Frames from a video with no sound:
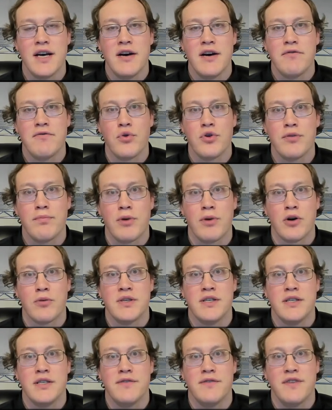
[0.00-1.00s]
for the
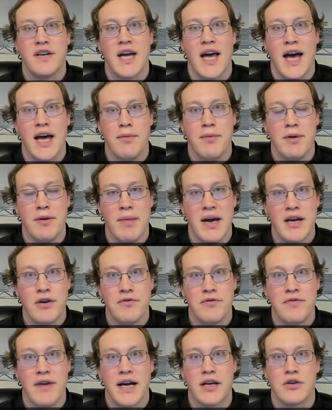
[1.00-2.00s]
purposes of Academy
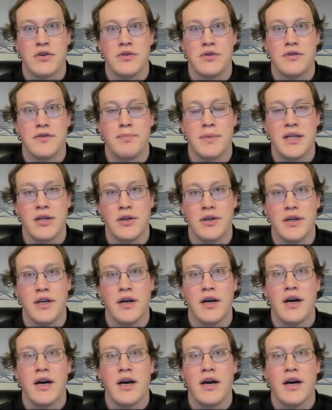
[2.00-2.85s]
Manufactor's ability.